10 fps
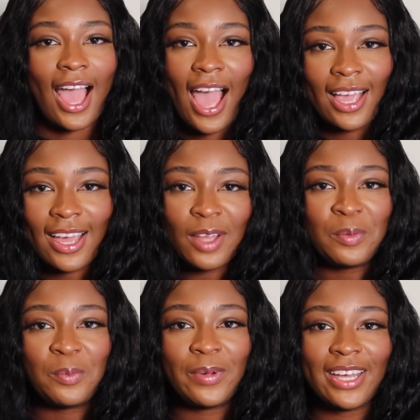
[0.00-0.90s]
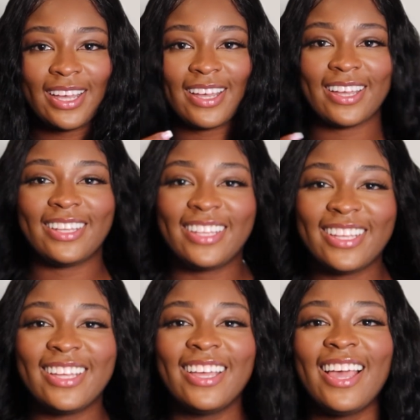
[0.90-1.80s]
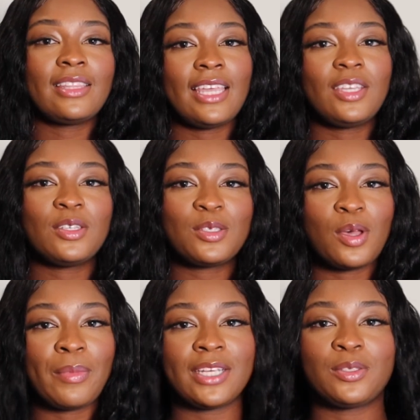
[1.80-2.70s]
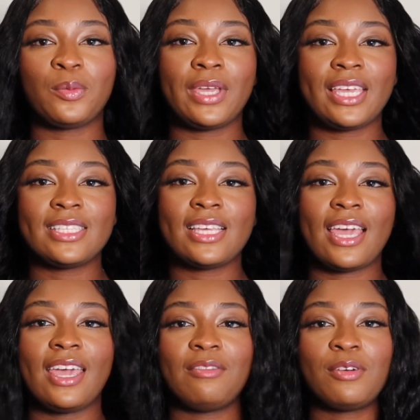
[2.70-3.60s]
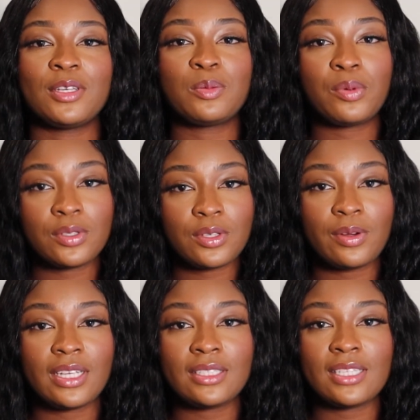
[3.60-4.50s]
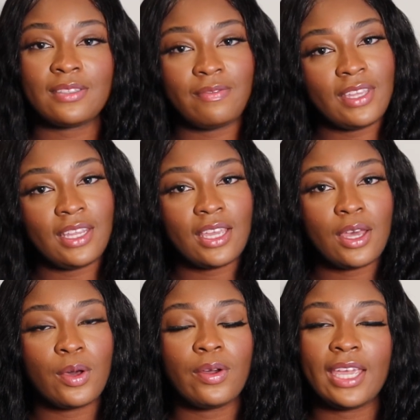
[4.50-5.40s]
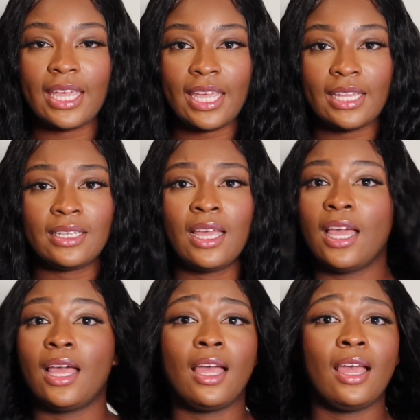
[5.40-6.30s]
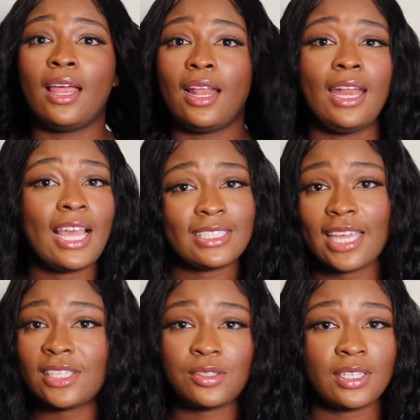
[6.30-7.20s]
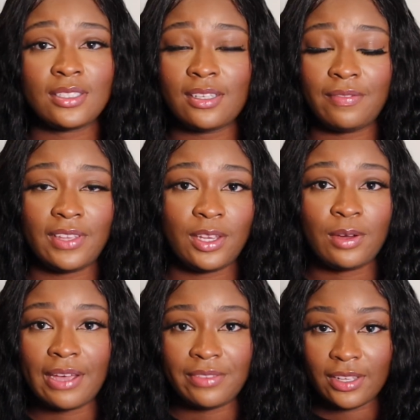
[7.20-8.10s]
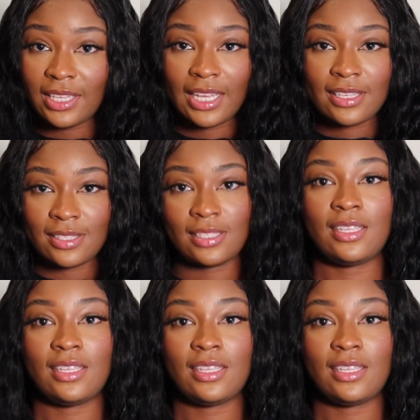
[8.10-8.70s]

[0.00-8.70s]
I got one. So thank you so much to Wiggins hair for sponsoring this video, and let's get straight to the video. I have nothing else to